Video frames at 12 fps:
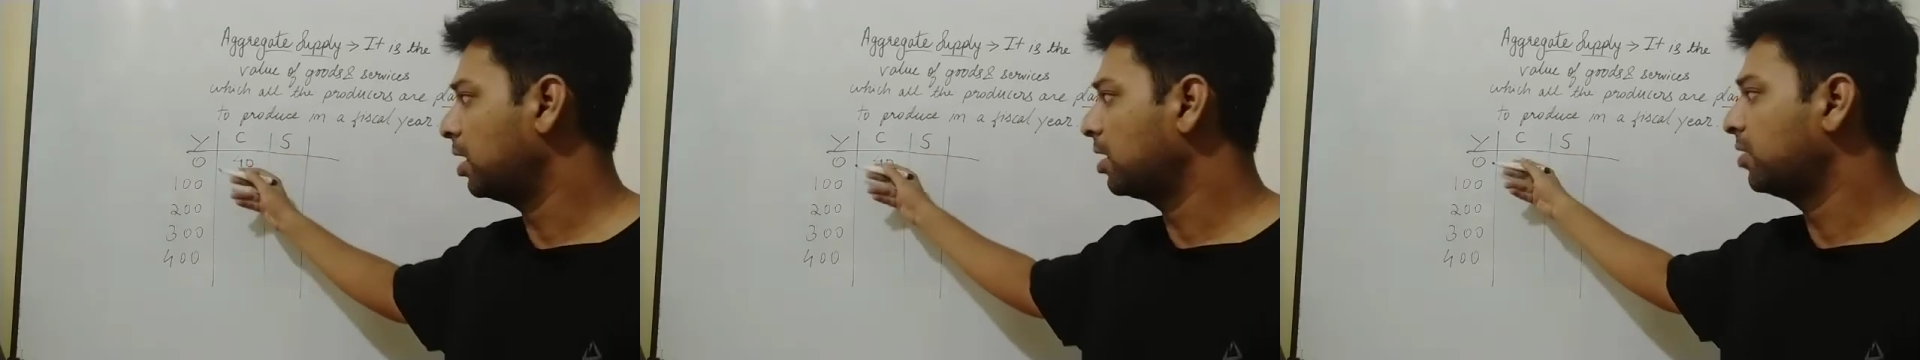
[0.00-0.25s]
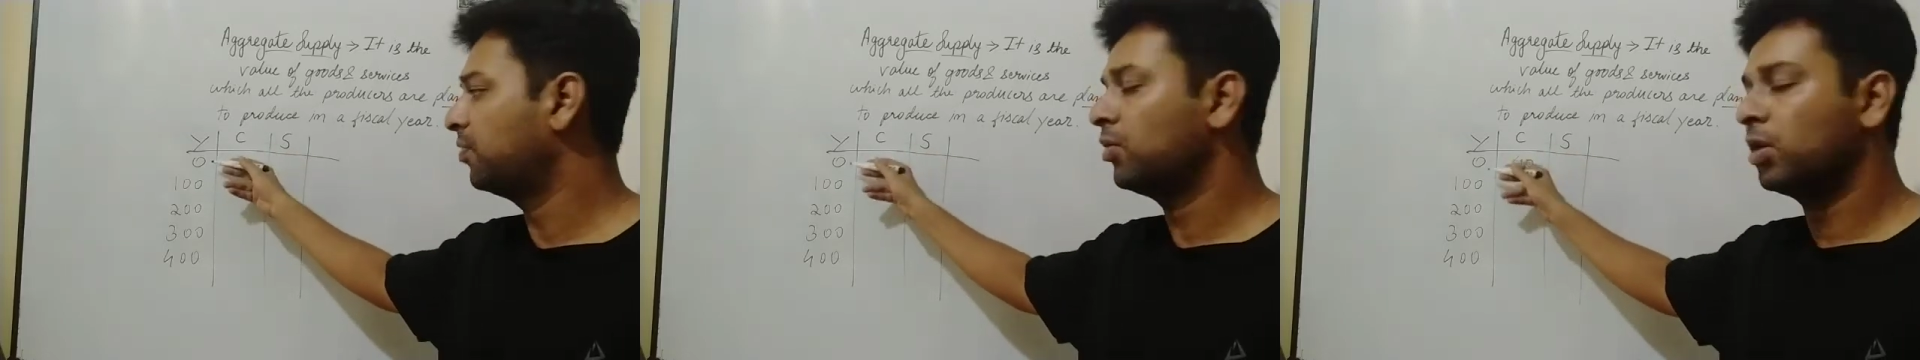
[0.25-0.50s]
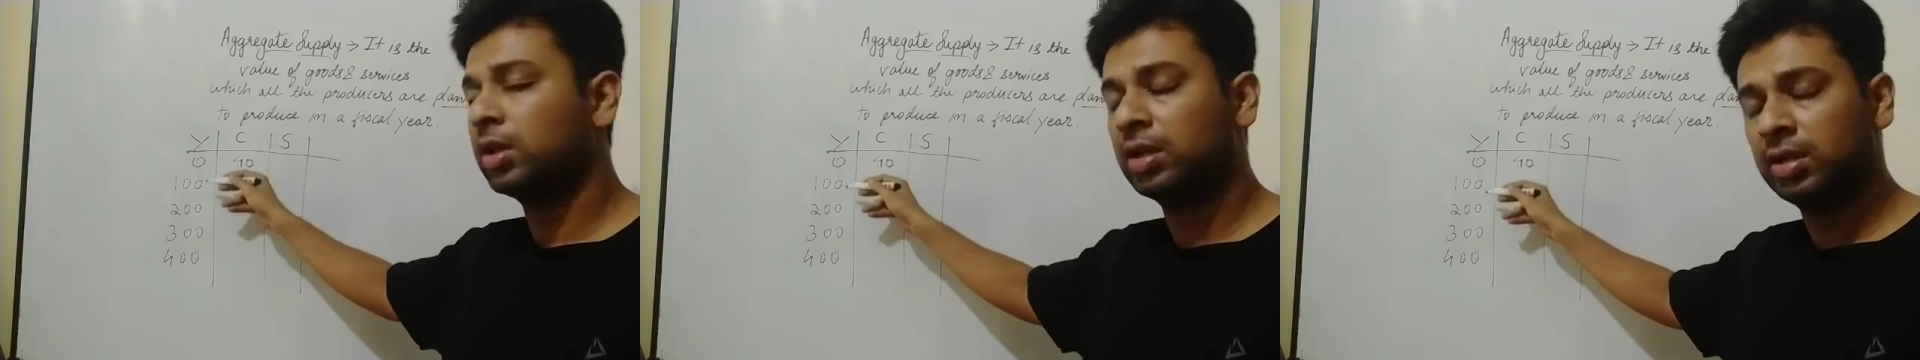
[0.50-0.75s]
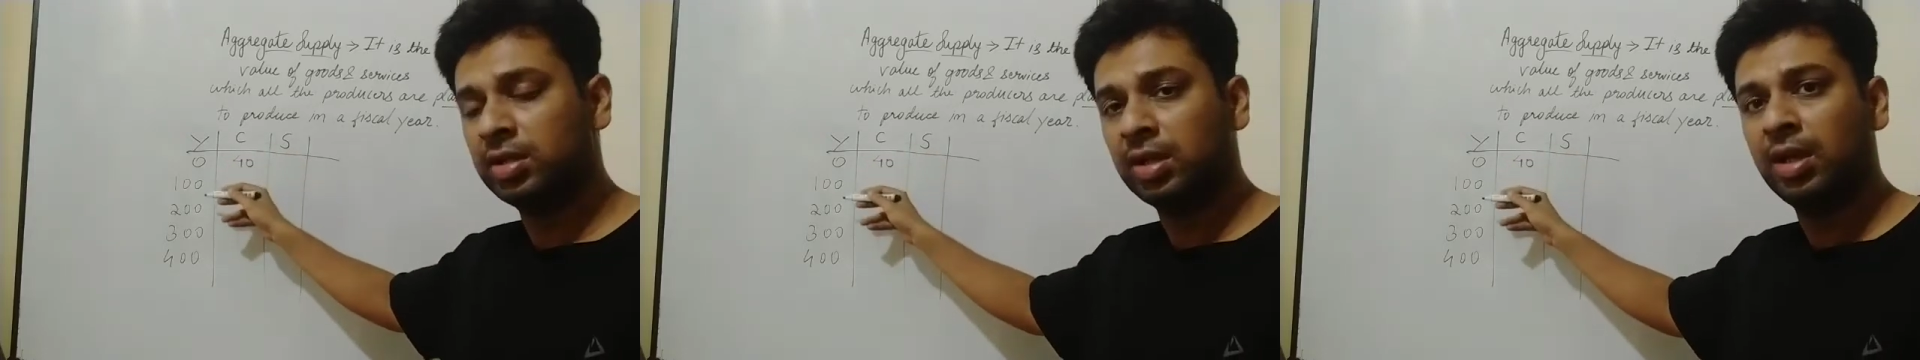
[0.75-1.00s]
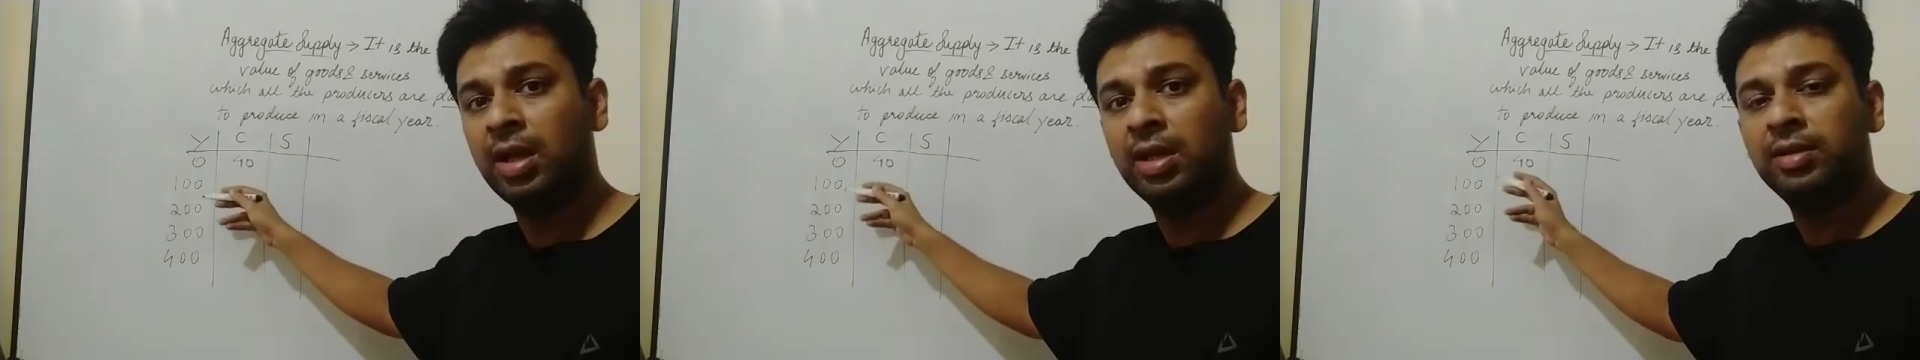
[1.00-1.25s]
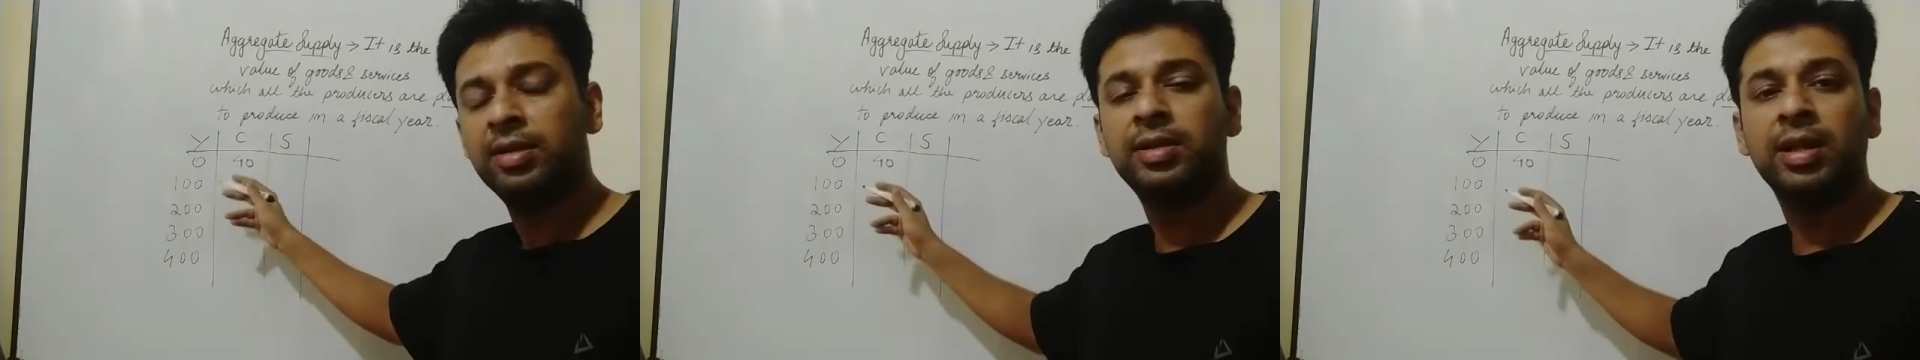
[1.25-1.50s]
Like if you are increasing
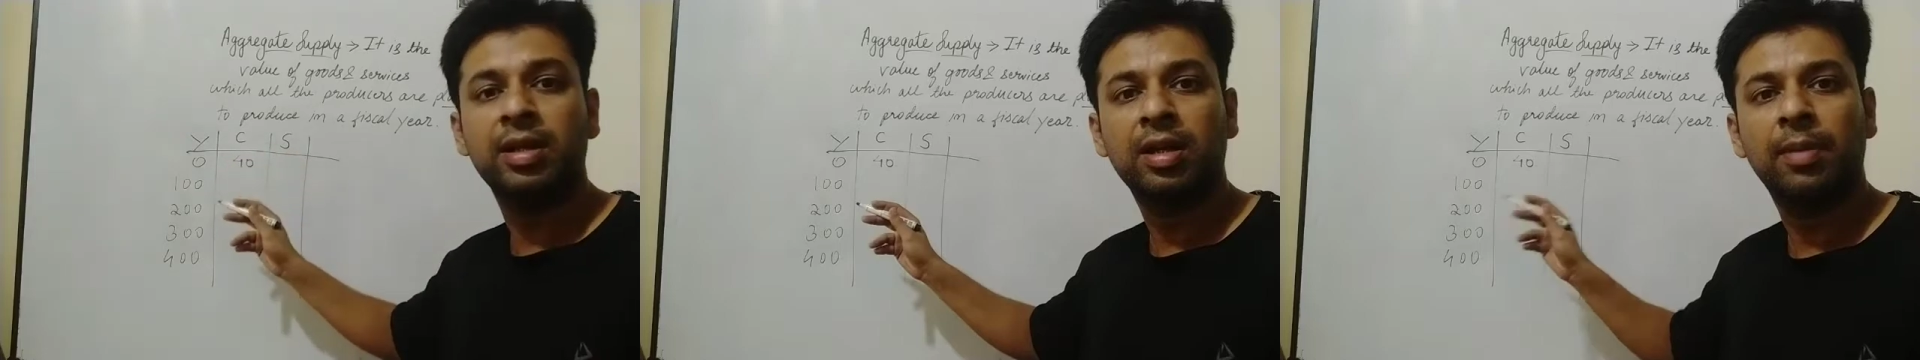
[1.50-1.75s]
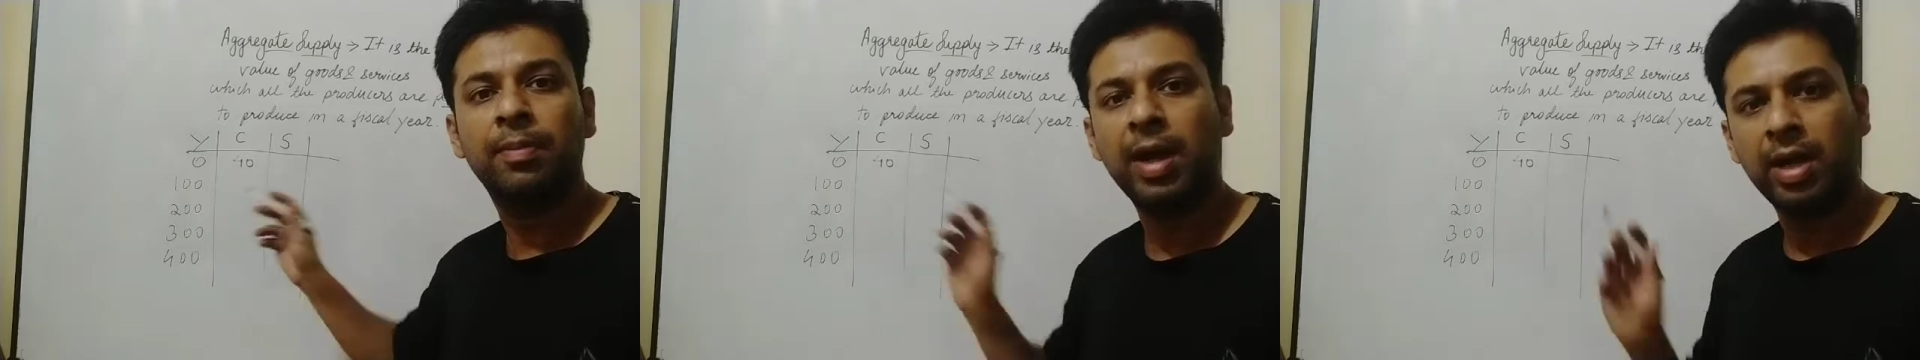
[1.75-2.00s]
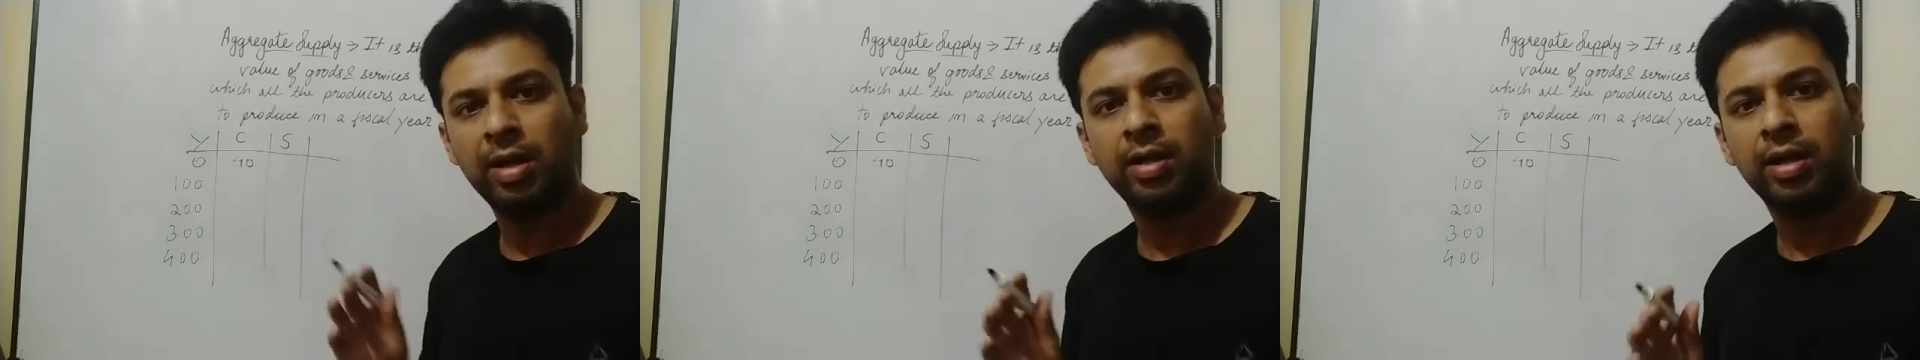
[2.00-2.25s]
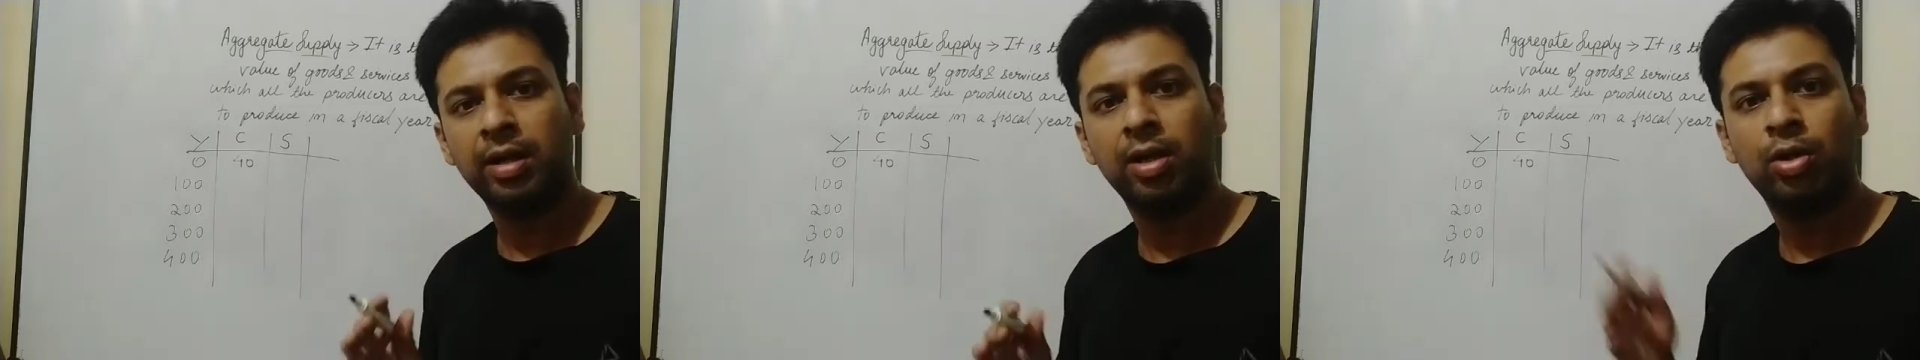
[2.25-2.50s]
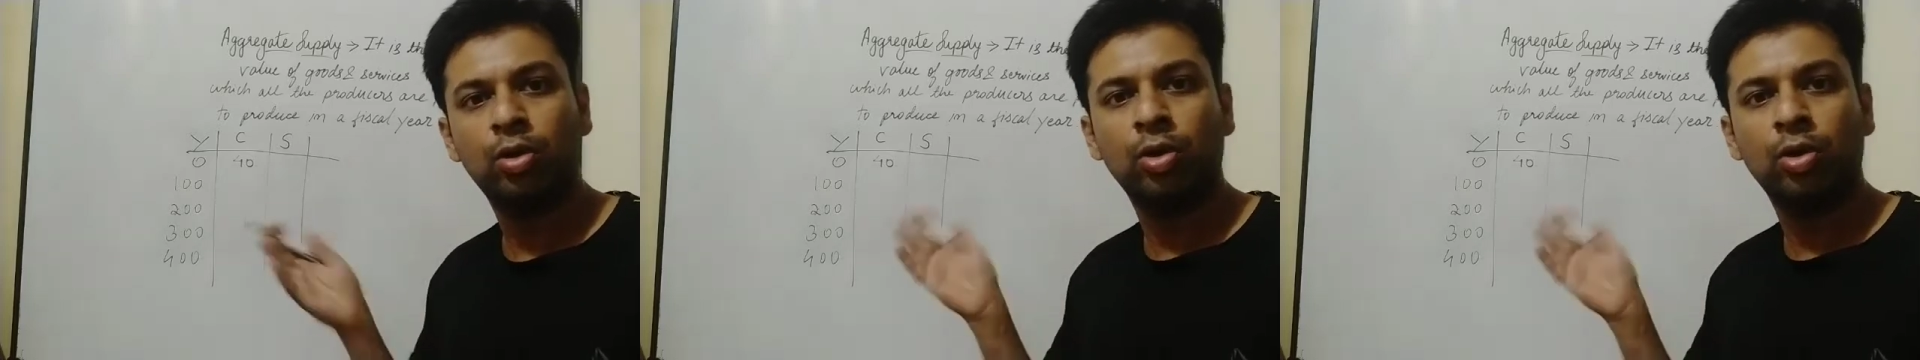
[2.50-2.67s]
this income by 100,